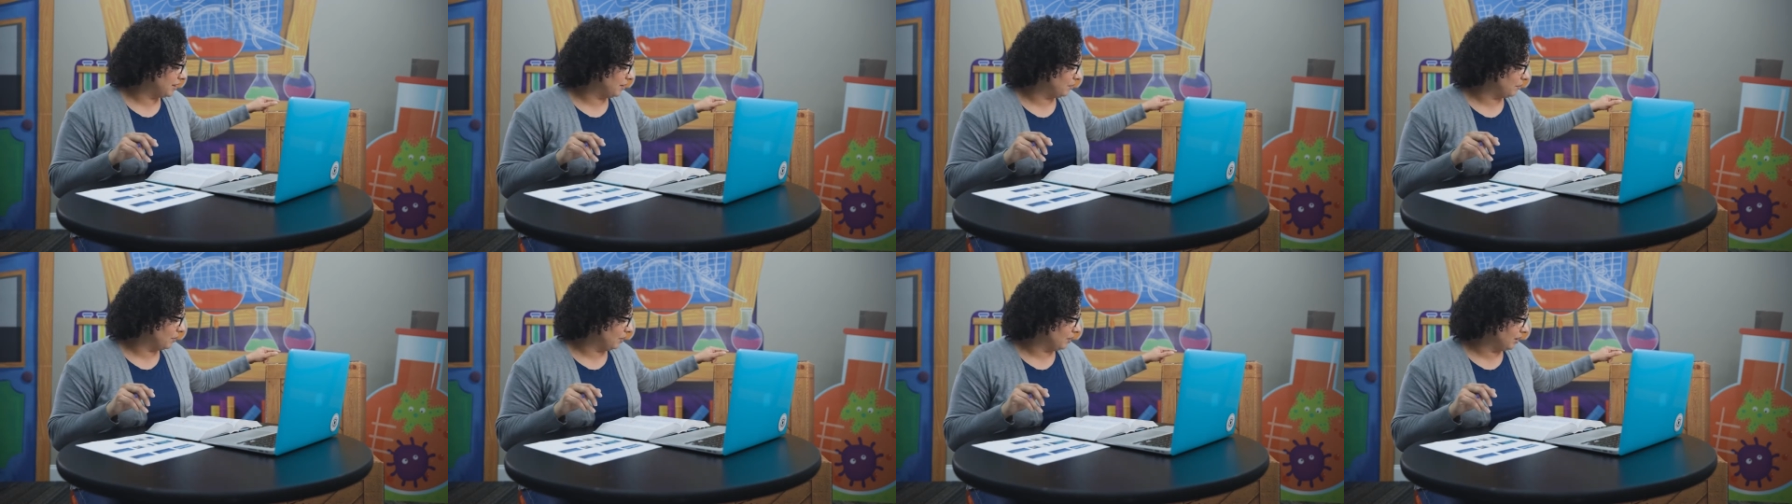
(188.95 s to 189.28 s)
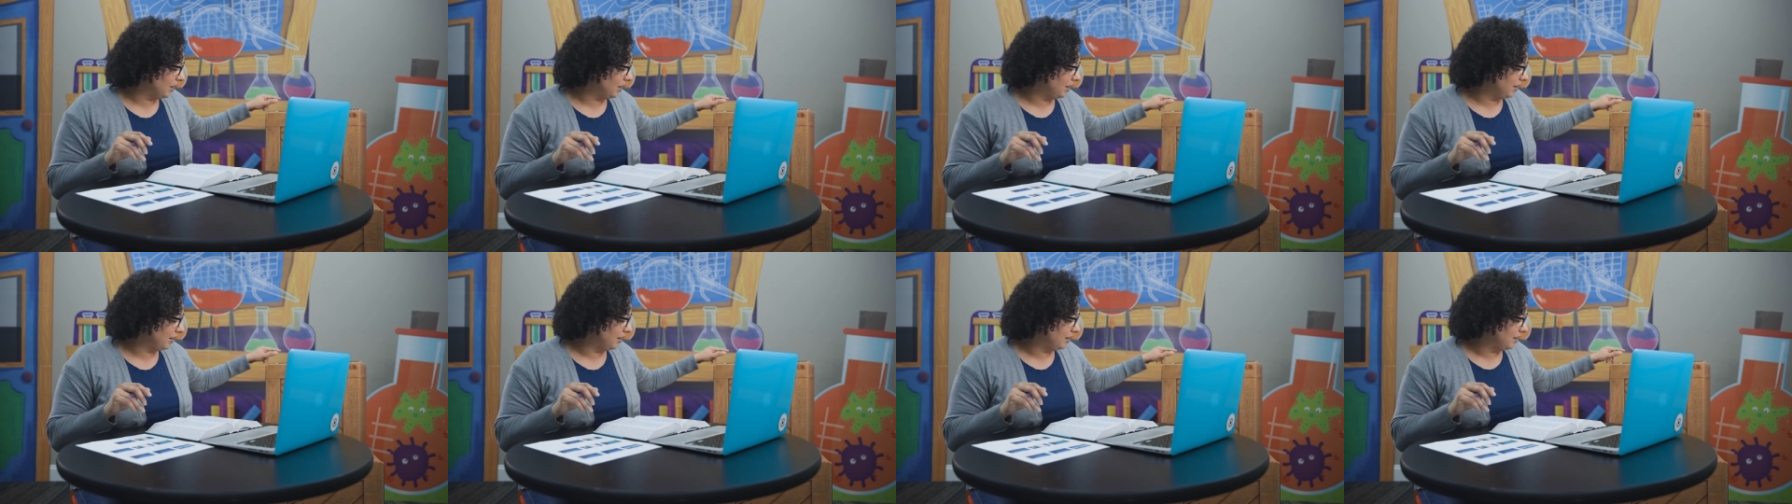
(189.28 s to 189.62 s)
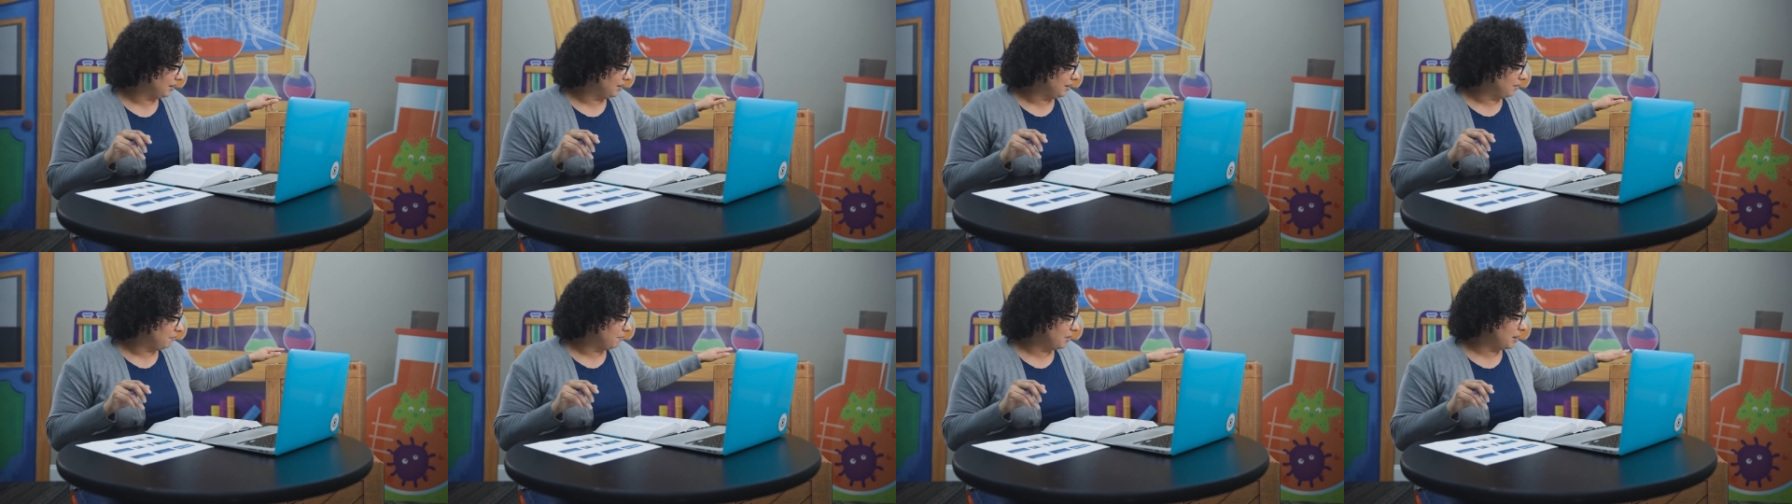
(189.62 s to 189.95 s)
then we'll, uh,
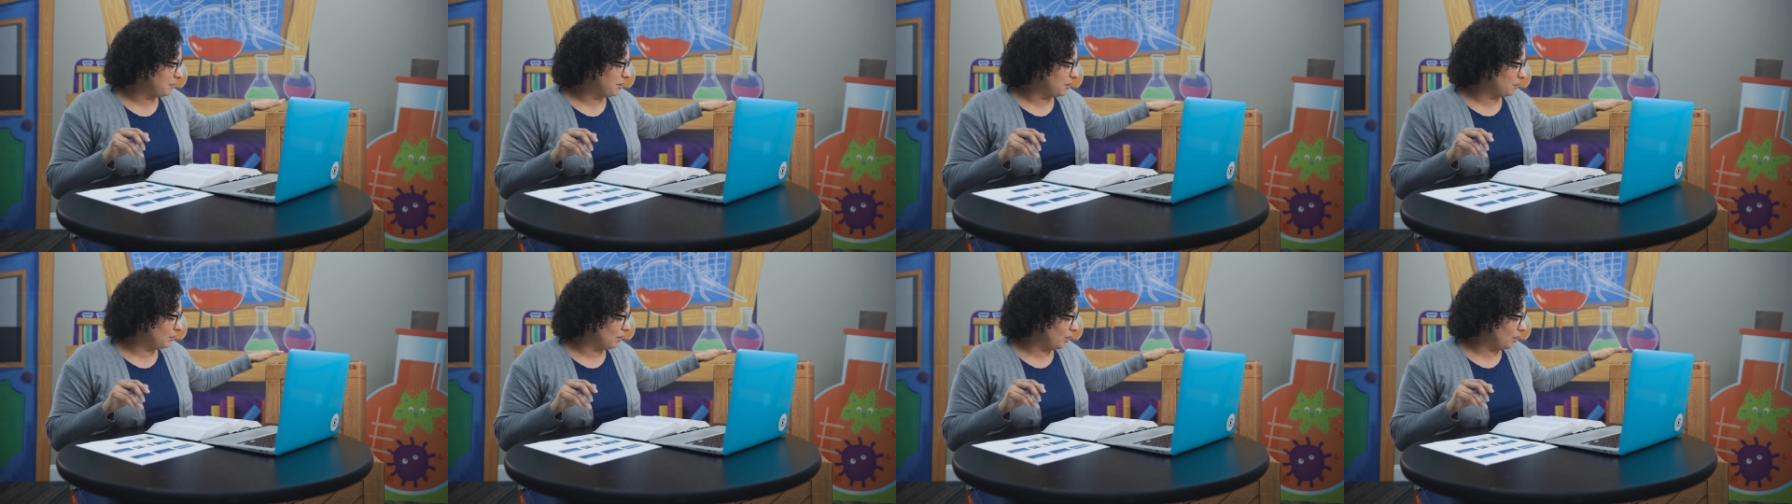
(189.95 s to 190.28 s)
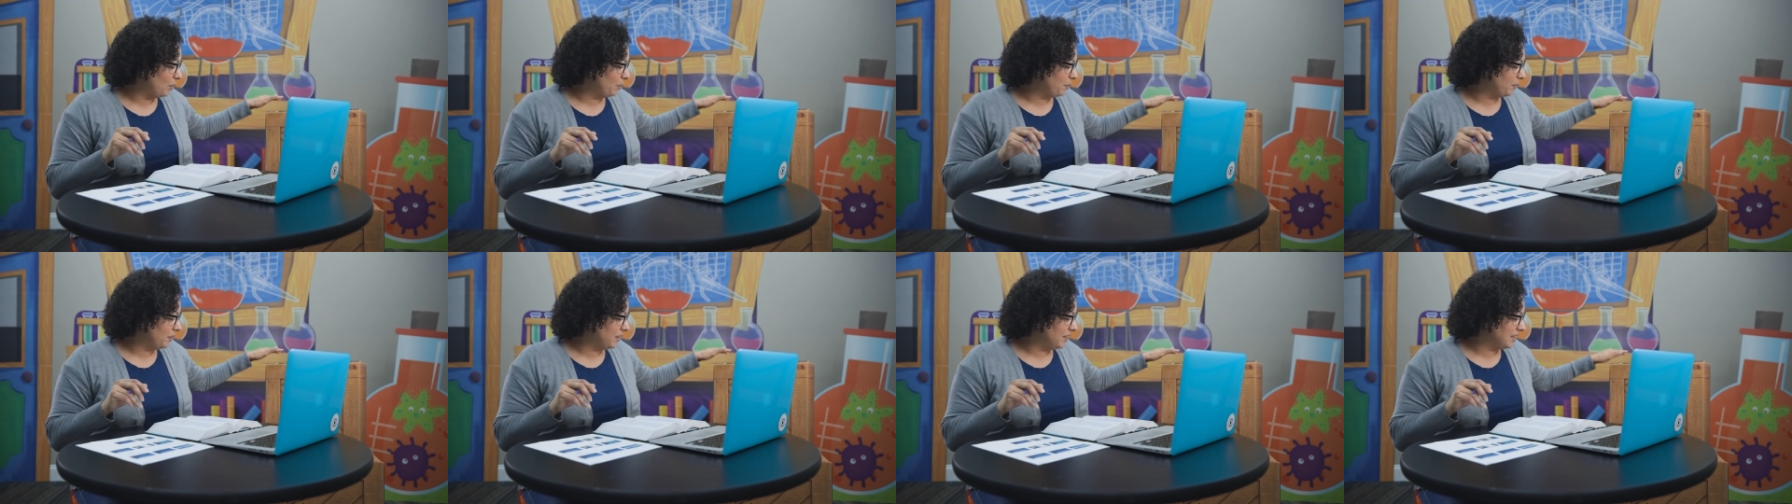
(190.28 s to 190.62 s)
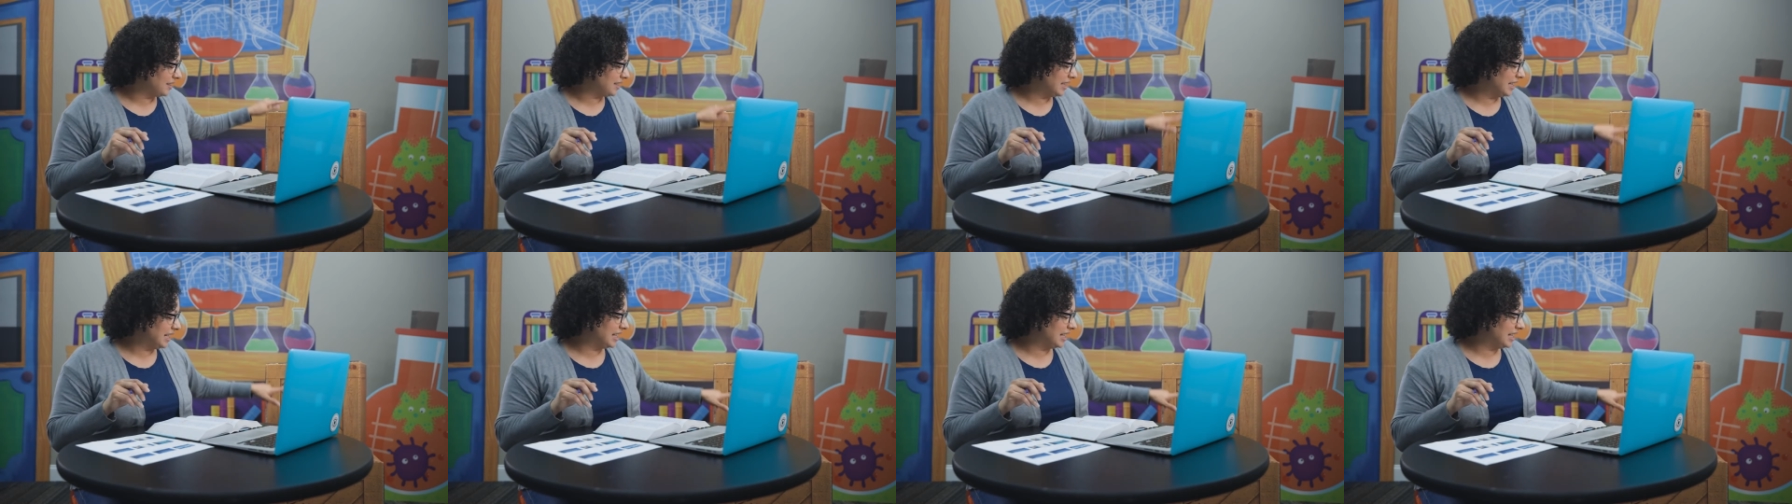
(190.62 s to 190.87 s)
Maybe we'll open this.